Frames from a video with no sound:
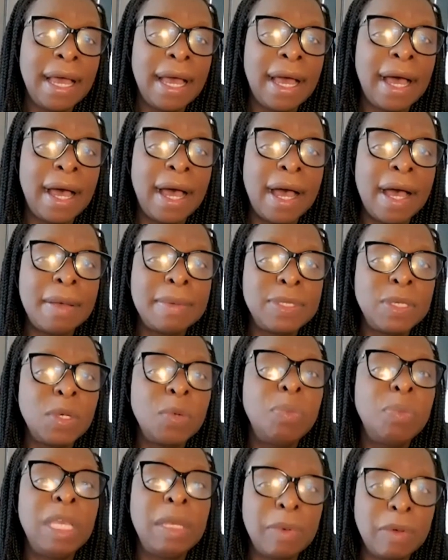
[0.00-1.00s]
uh,
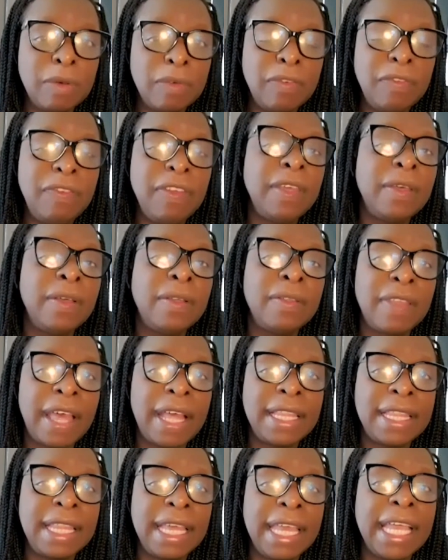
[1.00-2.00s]
so people feel
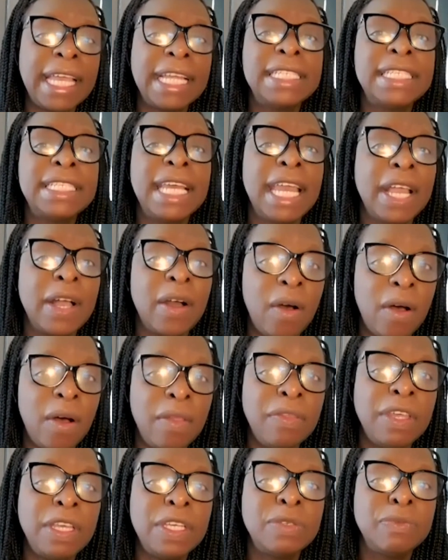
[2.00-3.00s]
that they can take
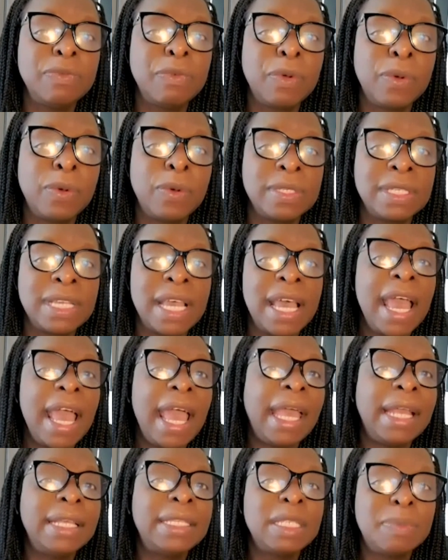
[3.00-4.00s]
on these roles
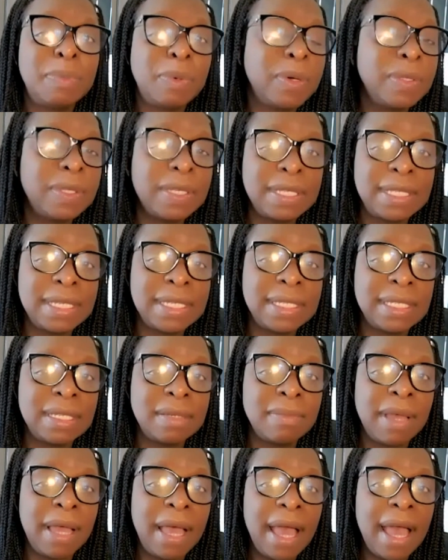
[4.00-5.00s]
and support the
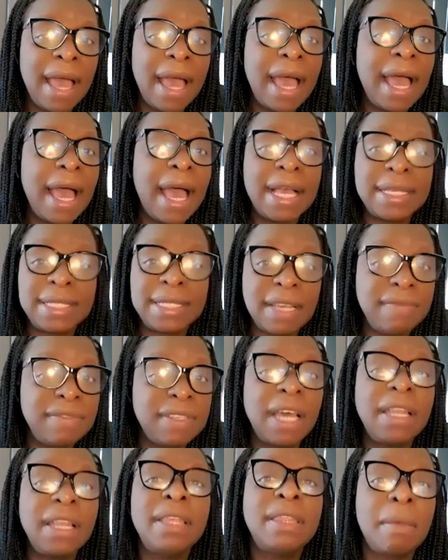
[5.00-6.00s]
system as they've
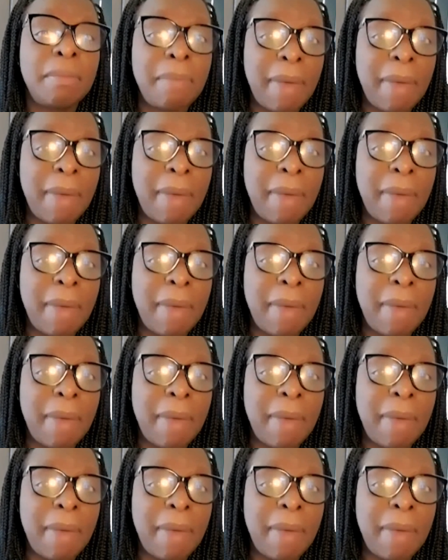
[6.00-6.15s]
done in the